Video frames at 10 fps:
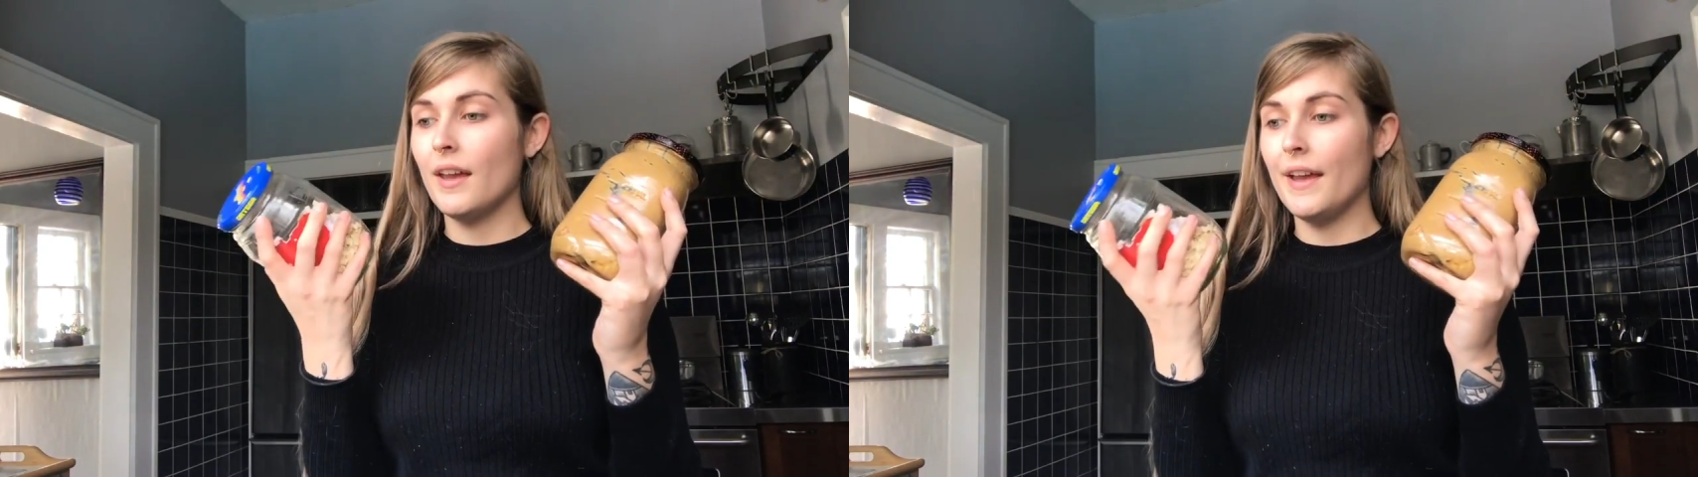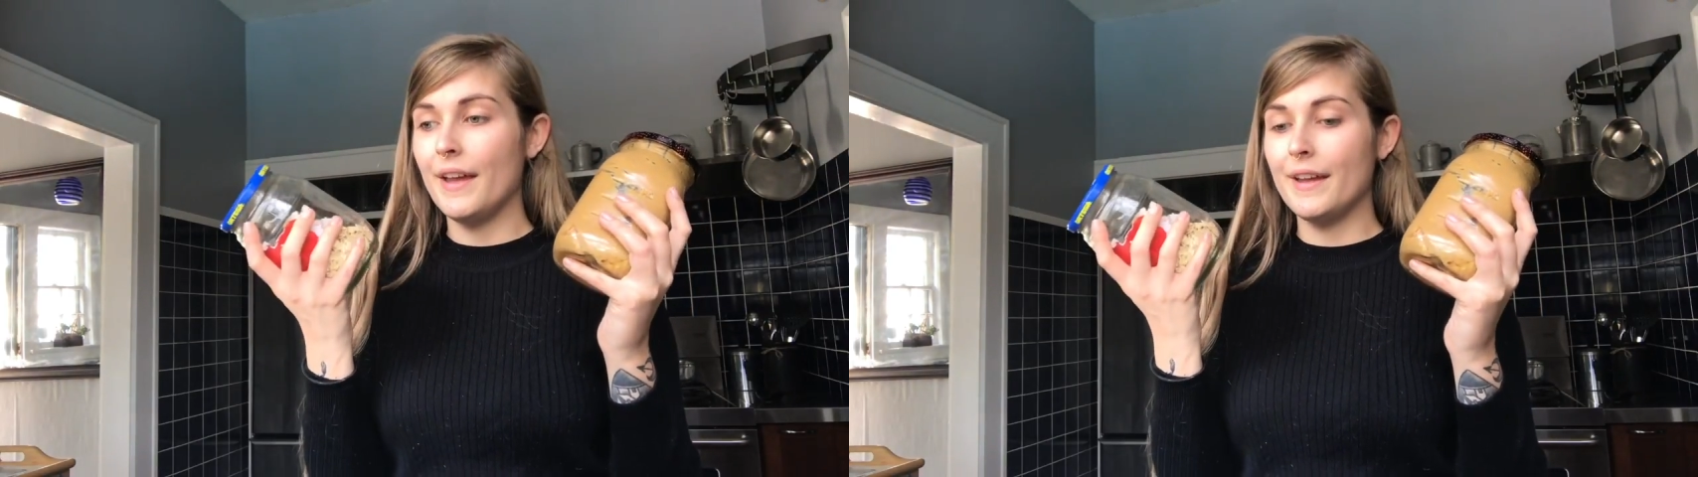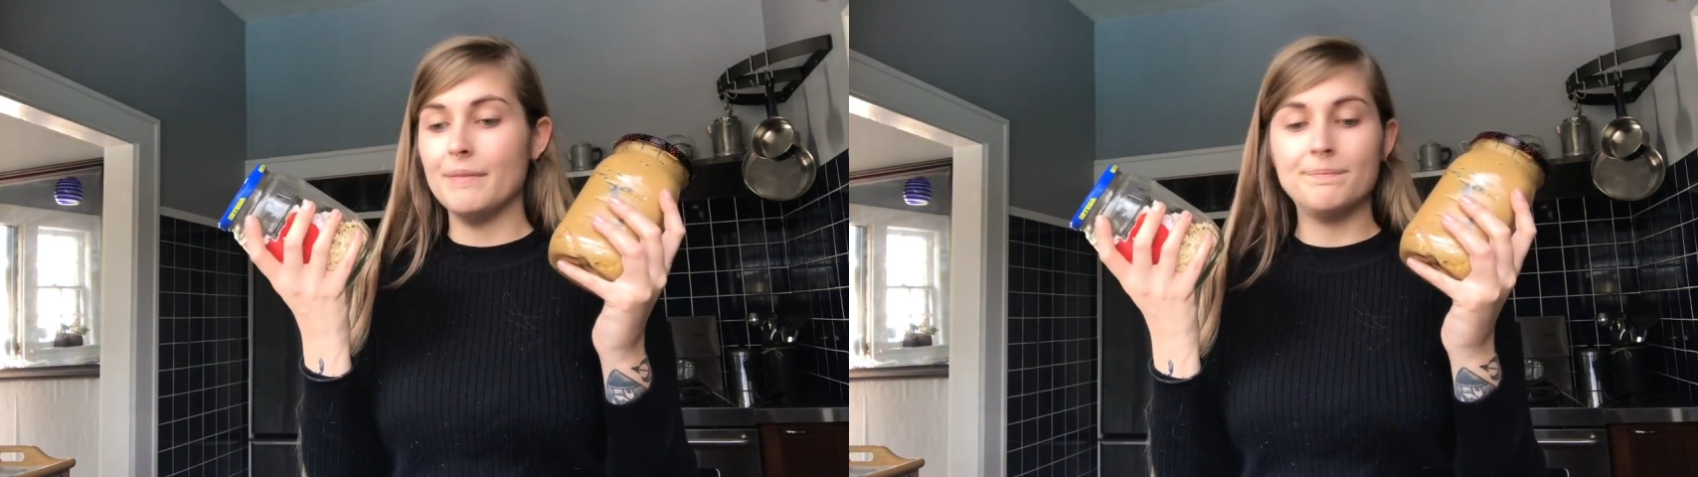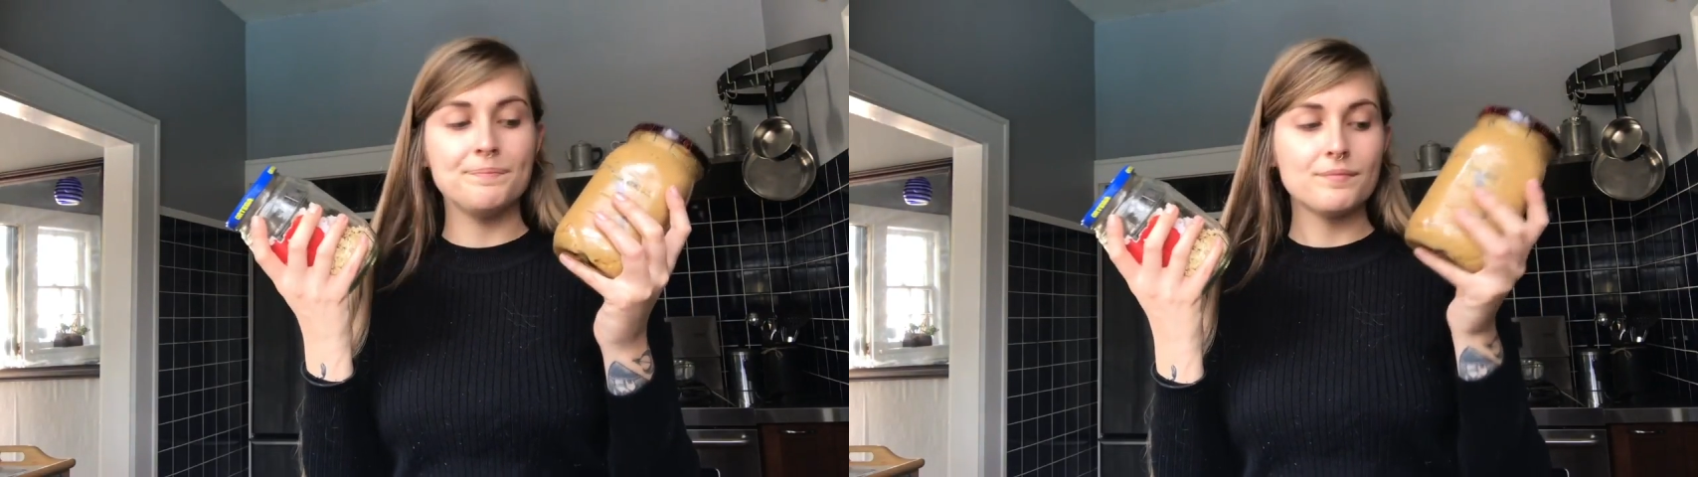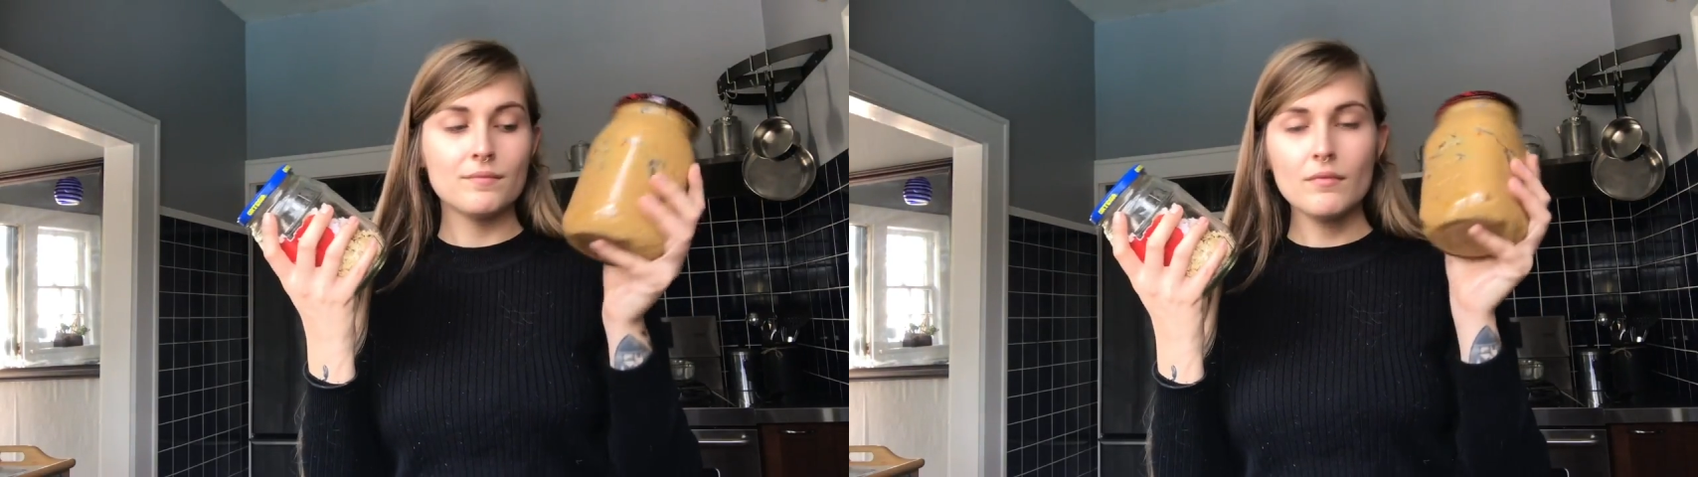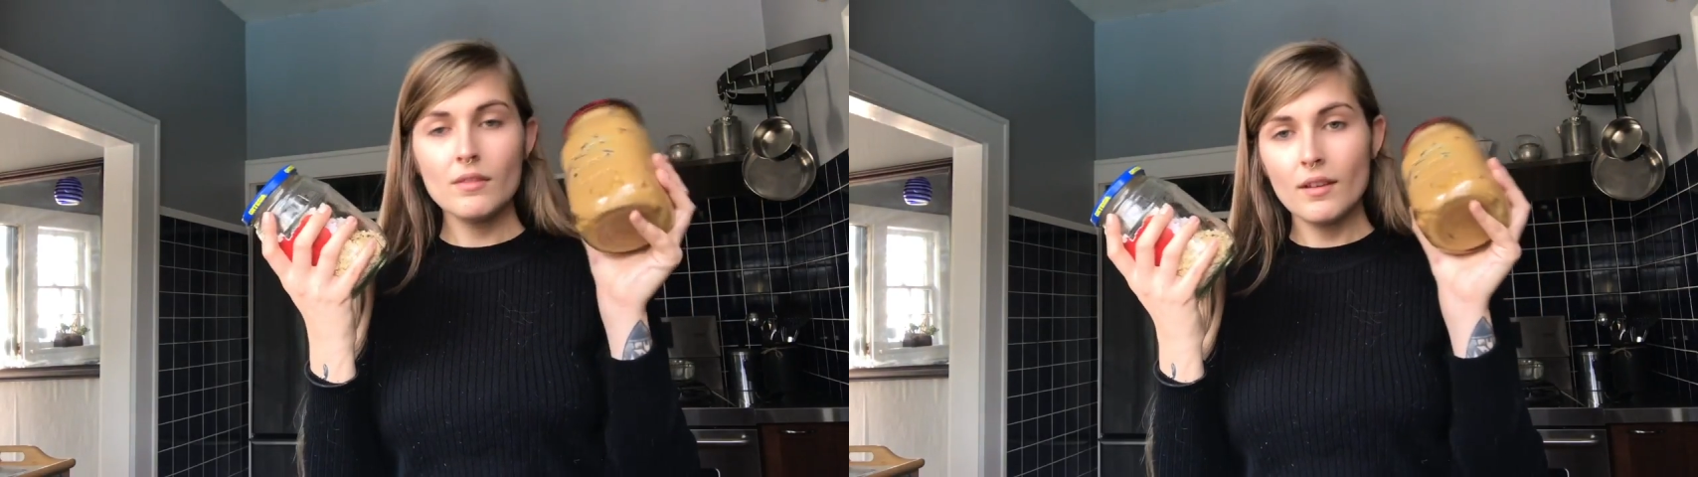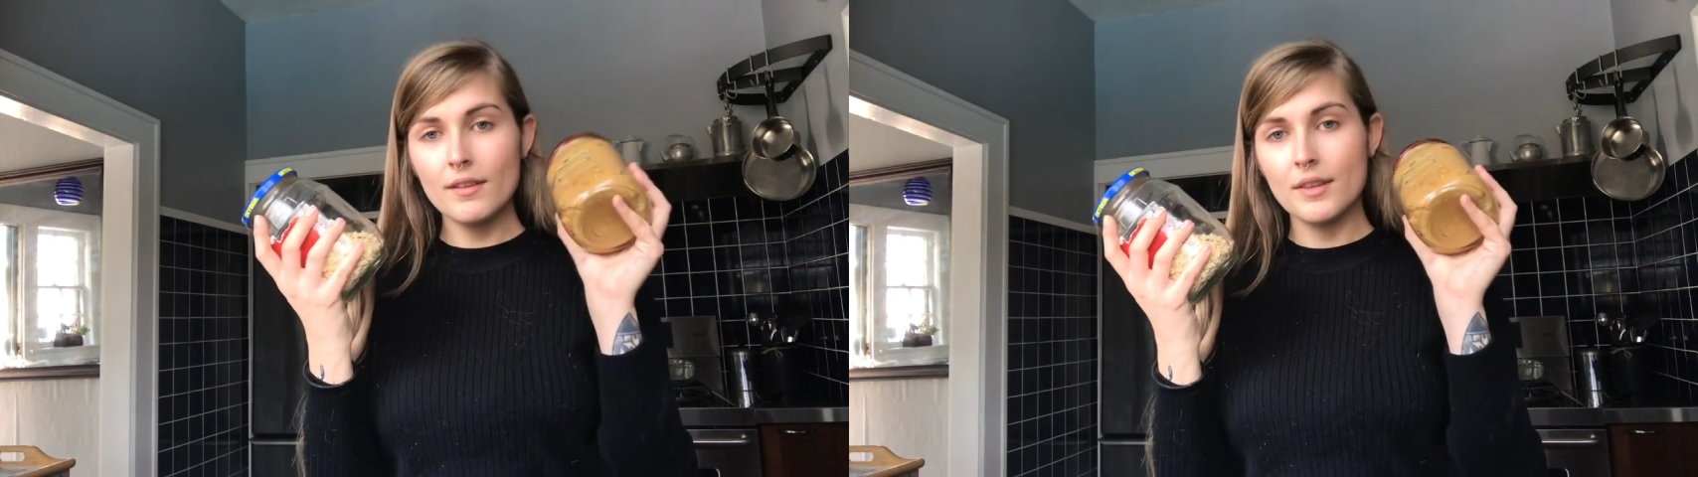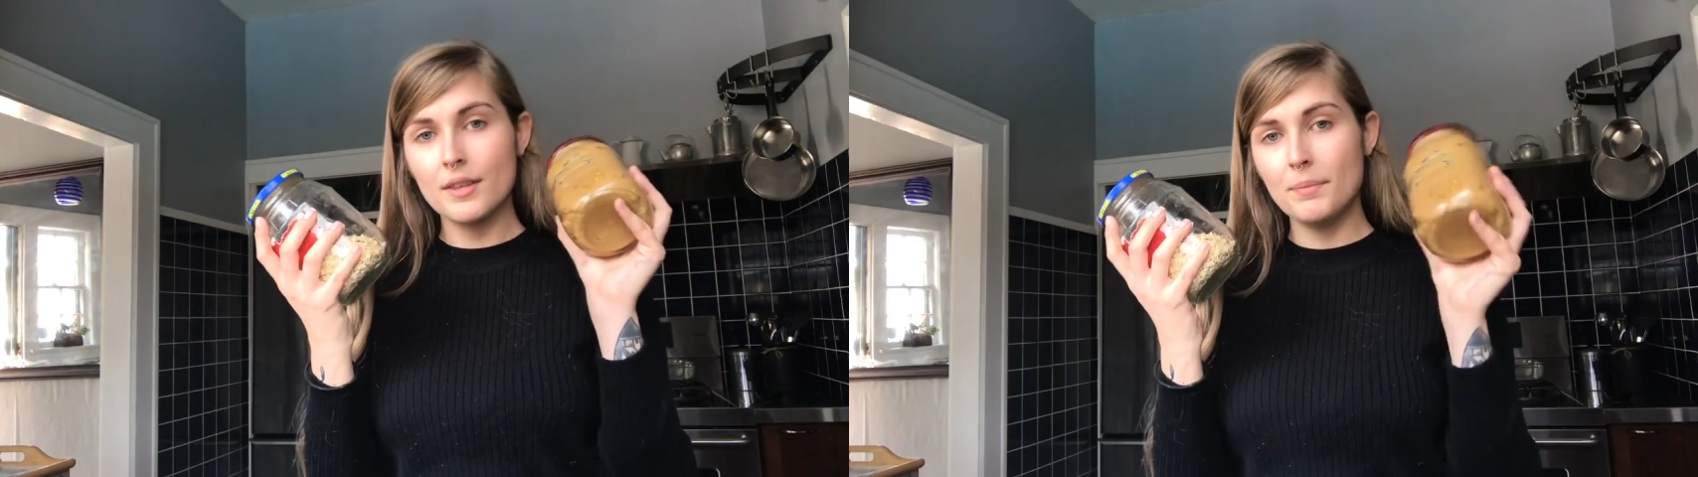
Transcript: And then